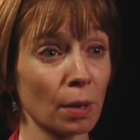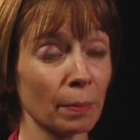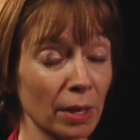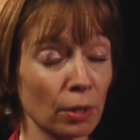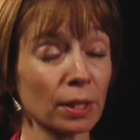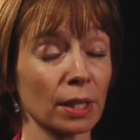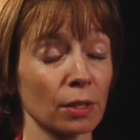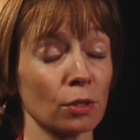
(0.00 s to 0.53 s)

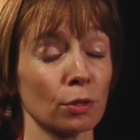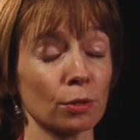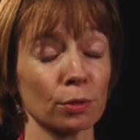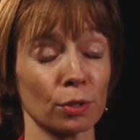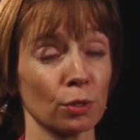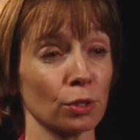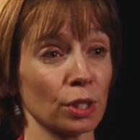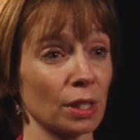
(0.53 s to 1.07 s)
American
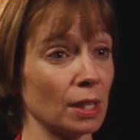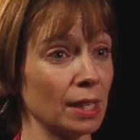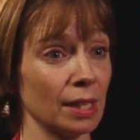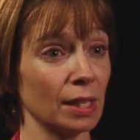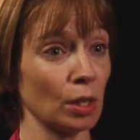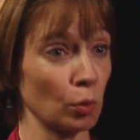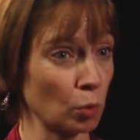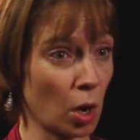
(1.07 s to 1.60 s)
neurosurgeon
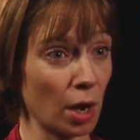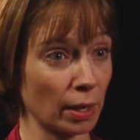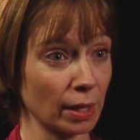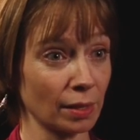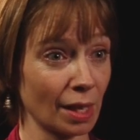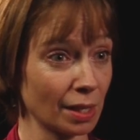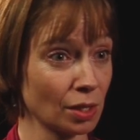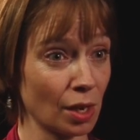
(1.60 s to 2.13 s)
in Iraq
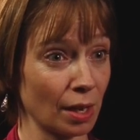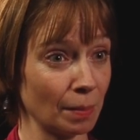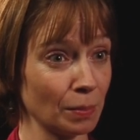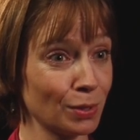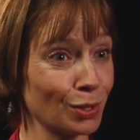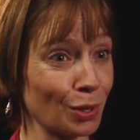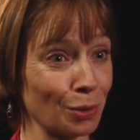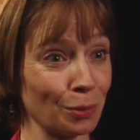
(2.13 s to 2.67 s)
at that time.
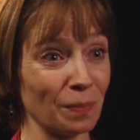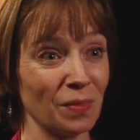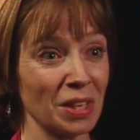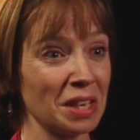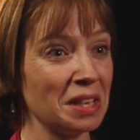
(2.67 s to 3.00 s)
So,